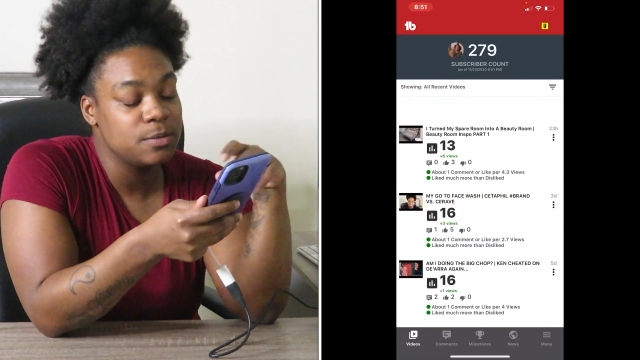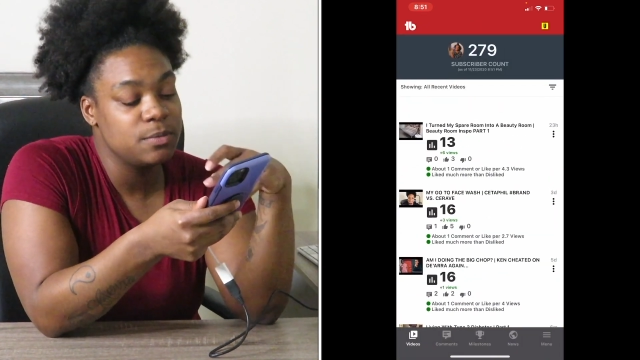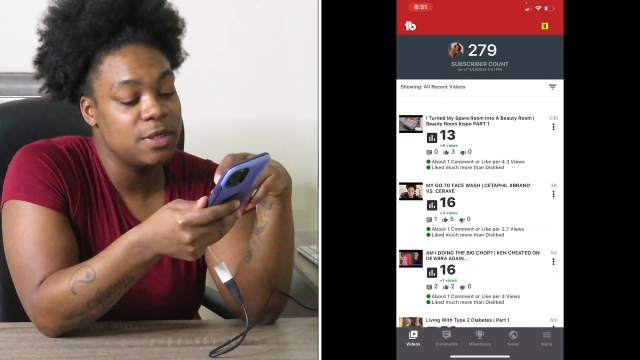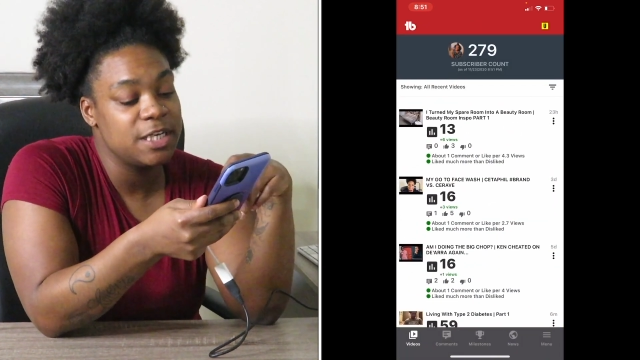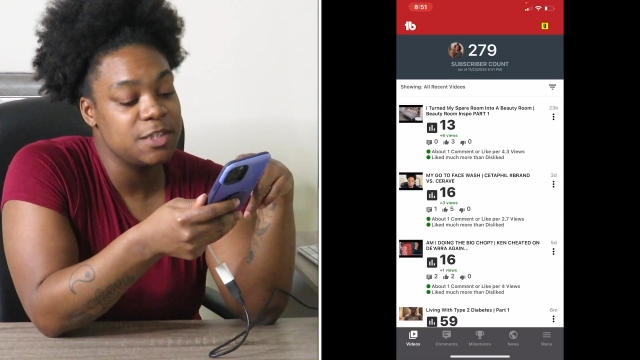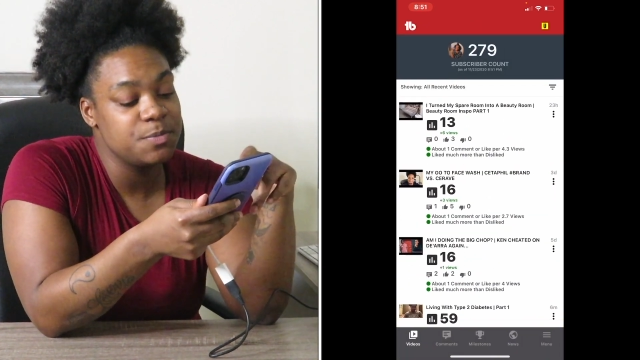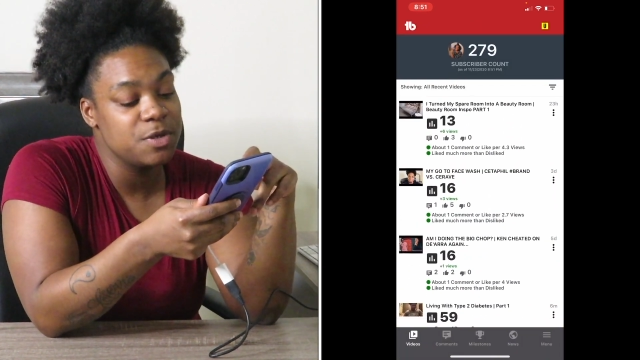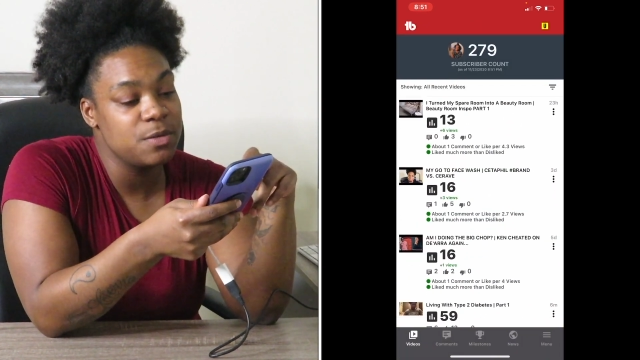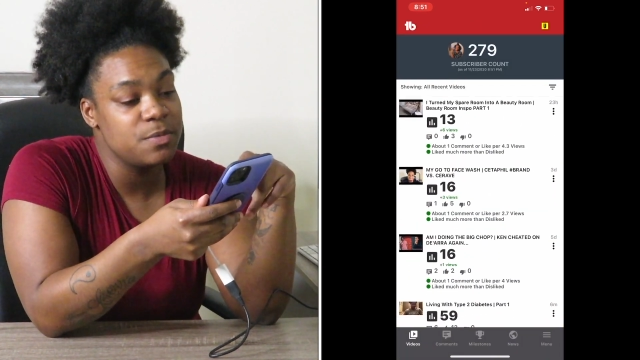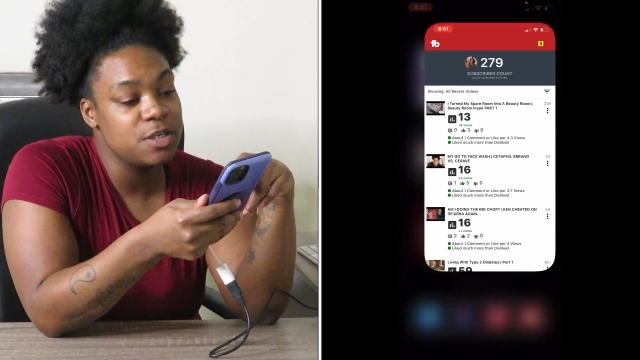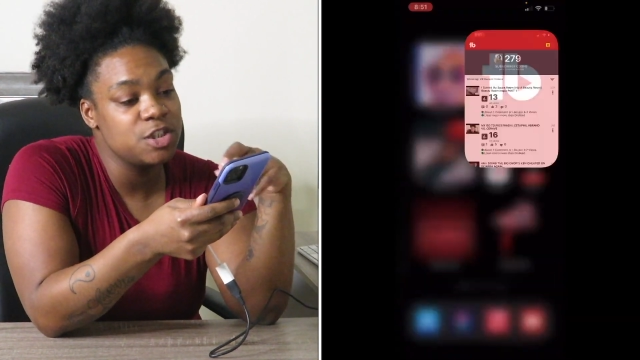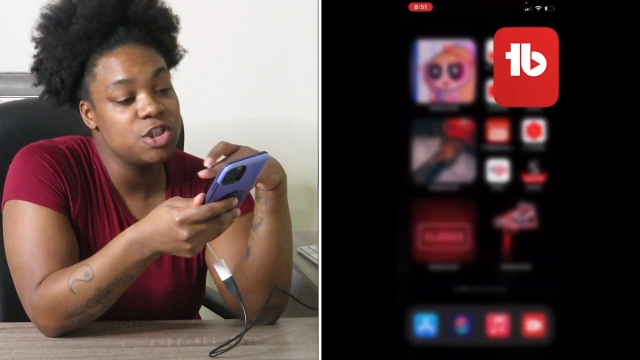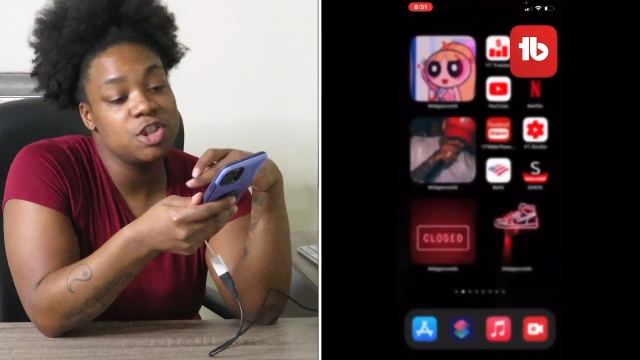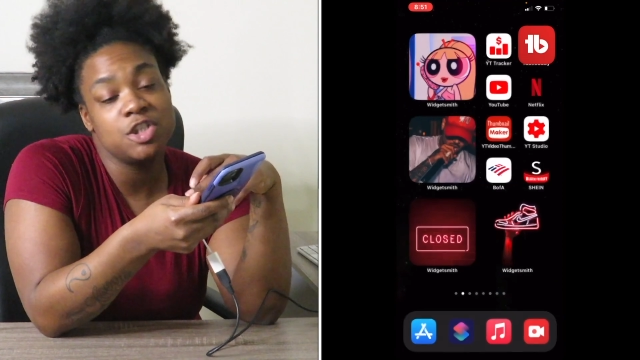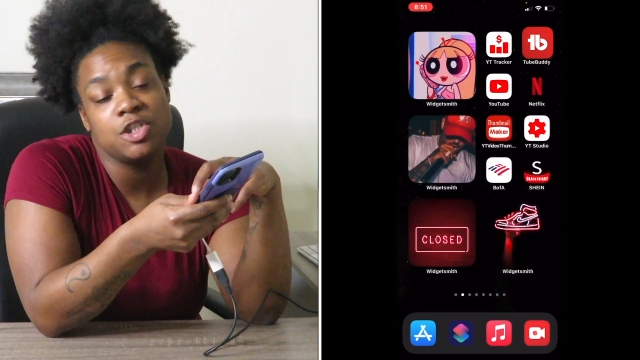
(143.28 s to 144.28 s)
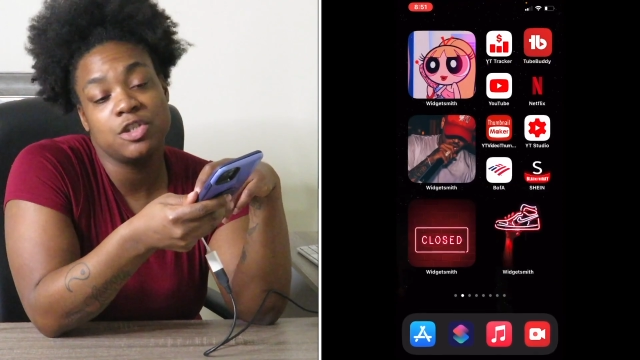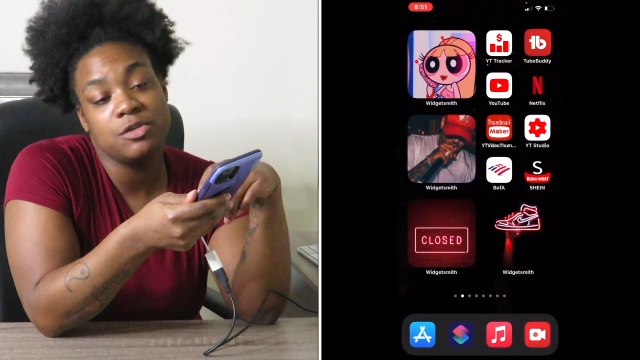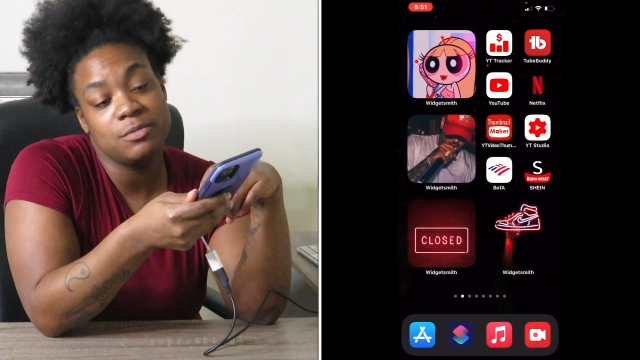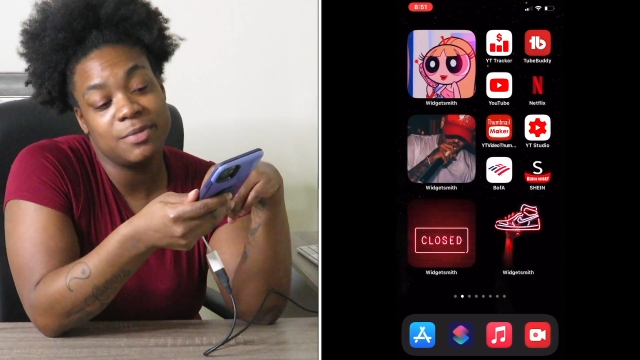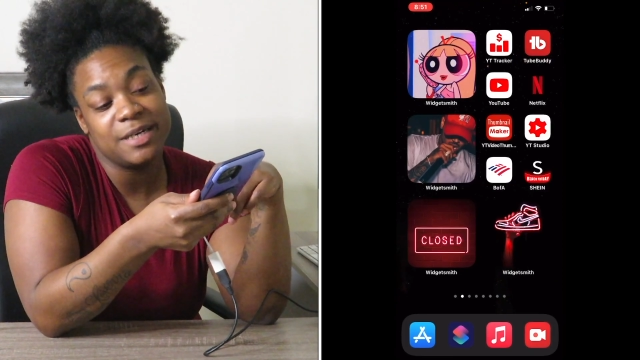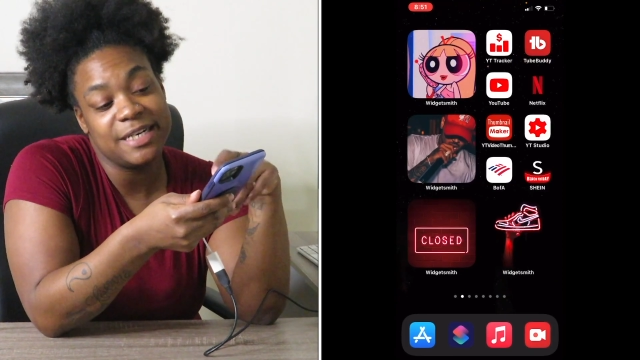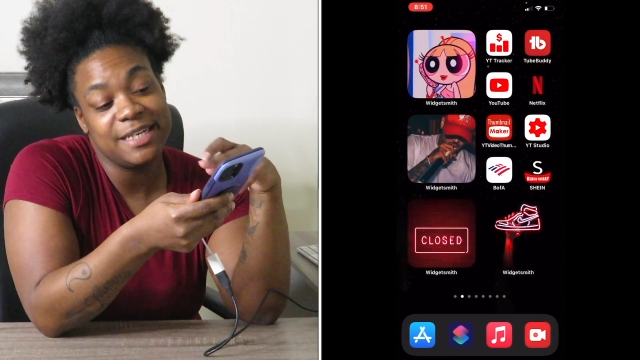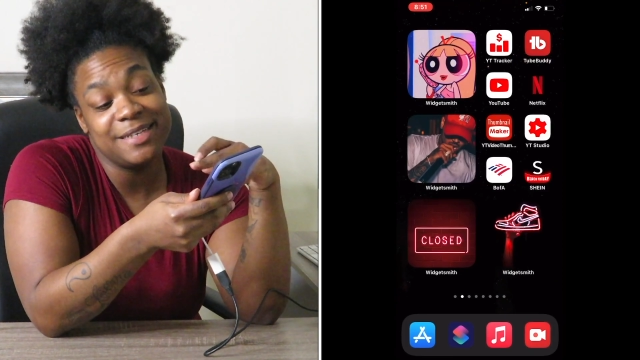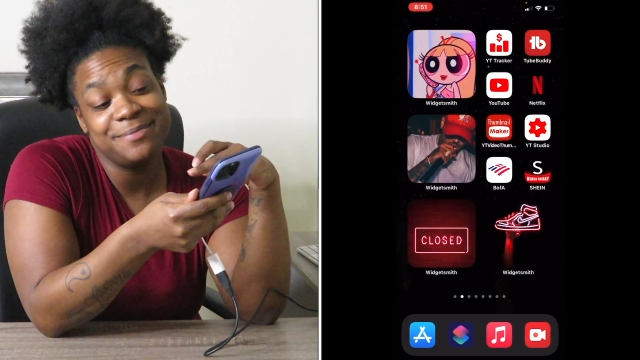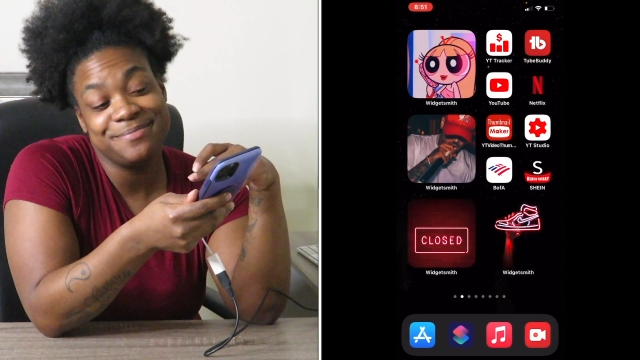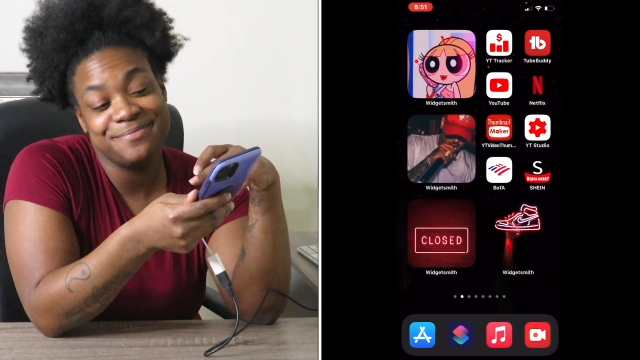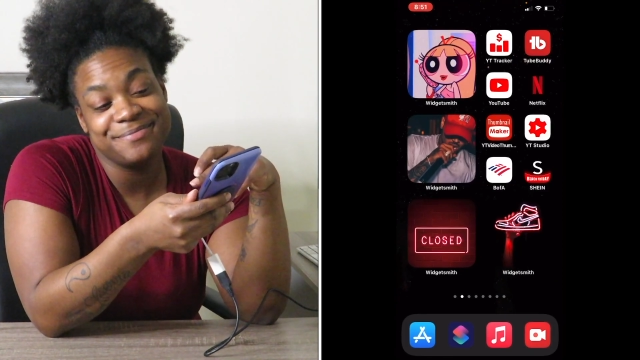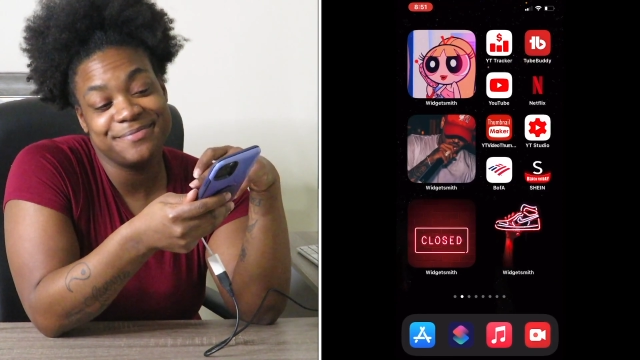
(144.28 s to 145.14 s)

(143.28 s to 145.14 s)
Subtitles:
But that's pretty much TubeBuddy,